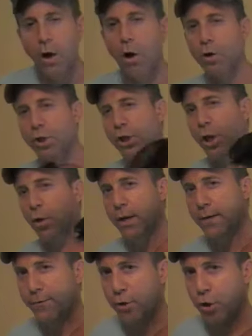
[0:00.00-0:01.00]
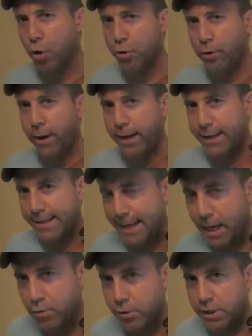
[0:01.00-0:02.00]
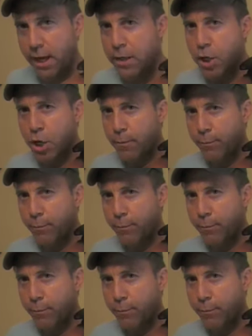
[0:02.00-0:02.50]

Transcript: Also, if you don't know how to count yet,